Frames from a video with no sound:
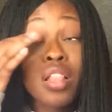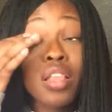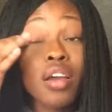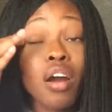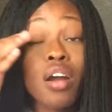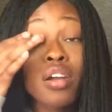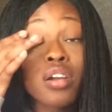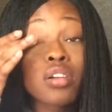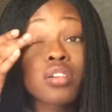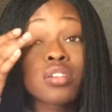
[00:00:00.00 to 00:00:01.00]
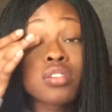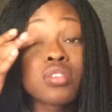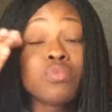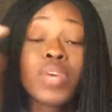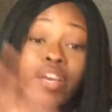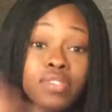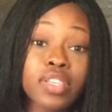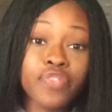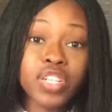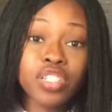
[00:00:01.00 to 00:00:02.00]
Like we have
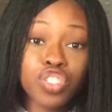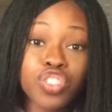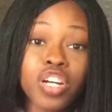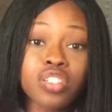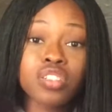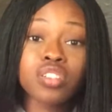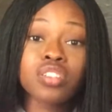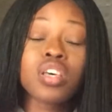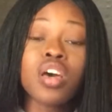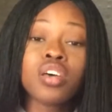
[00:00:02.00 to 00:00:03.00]
different instructors.